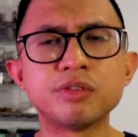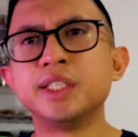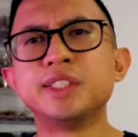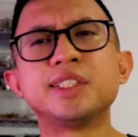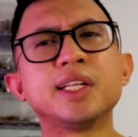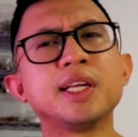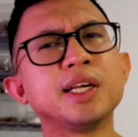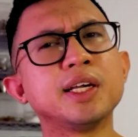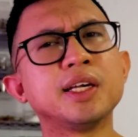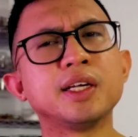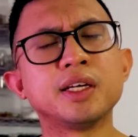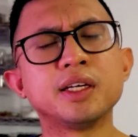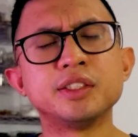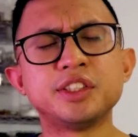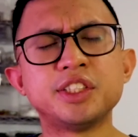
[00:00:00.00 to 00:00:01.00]
it's like
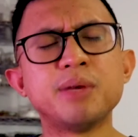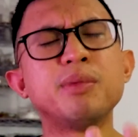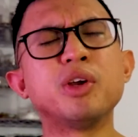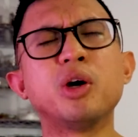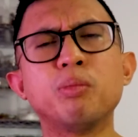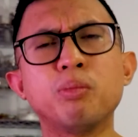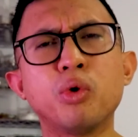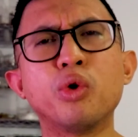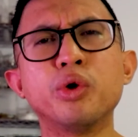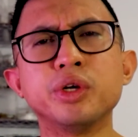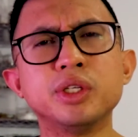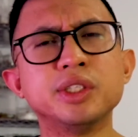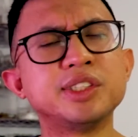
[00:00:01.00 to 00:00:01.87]
semi-arboreal.